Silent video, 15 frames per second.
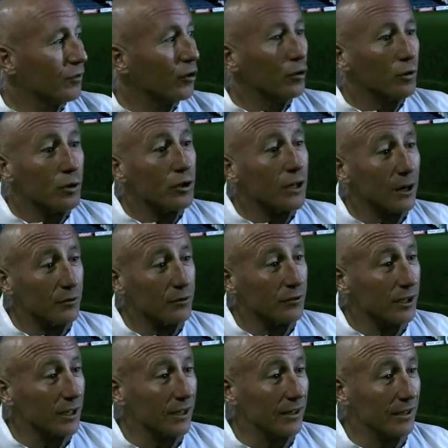good goals,
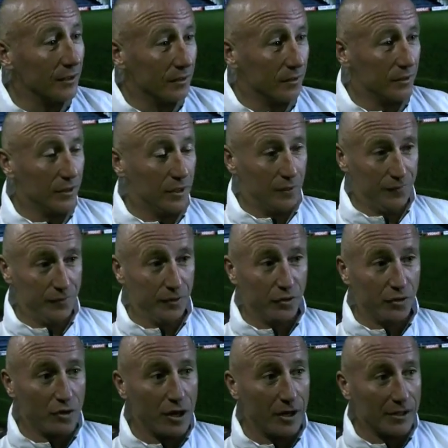really. You know, for the
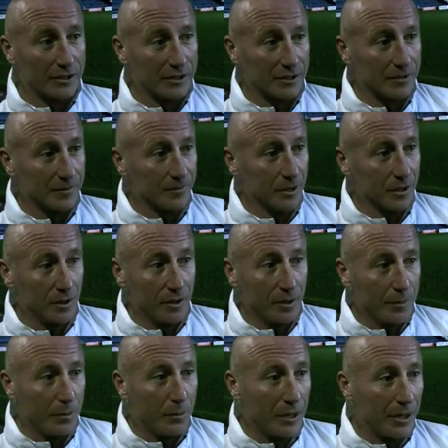strikers. You know,
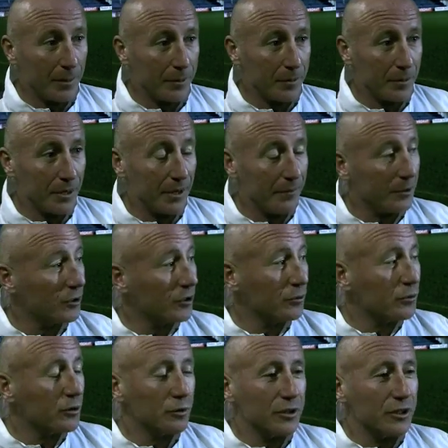they'll be well happy with that, because
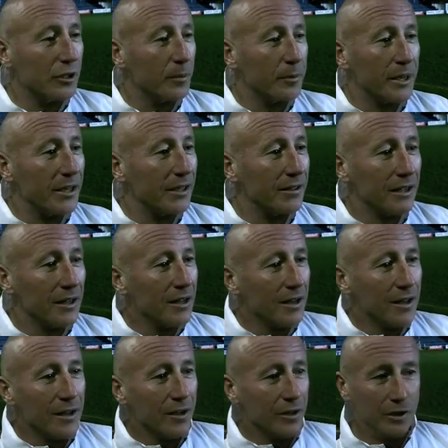it was always going to be a,
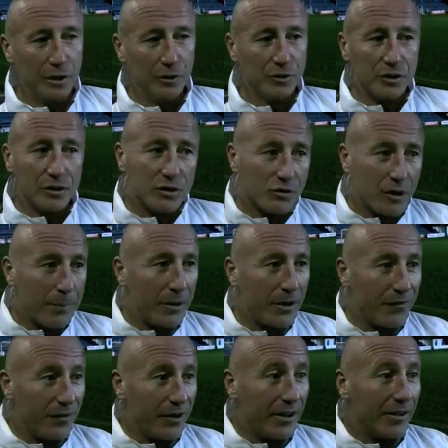you know,
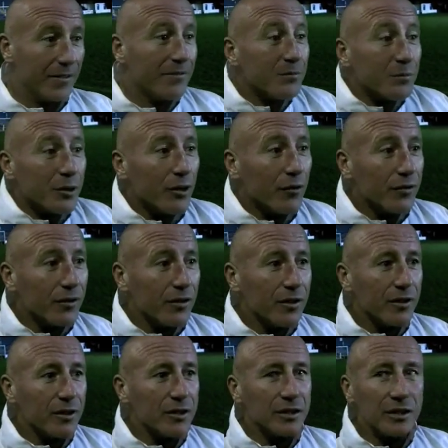scrappy affair with obviously
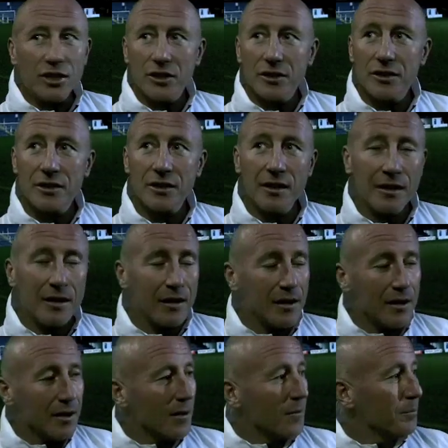the conditions.
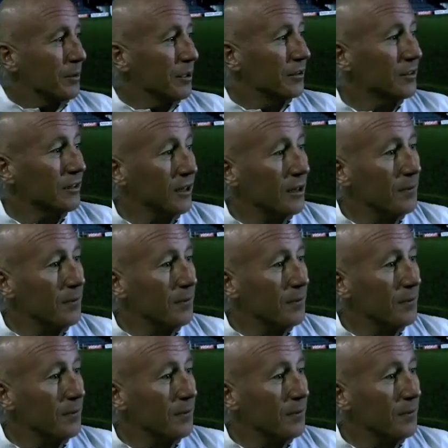But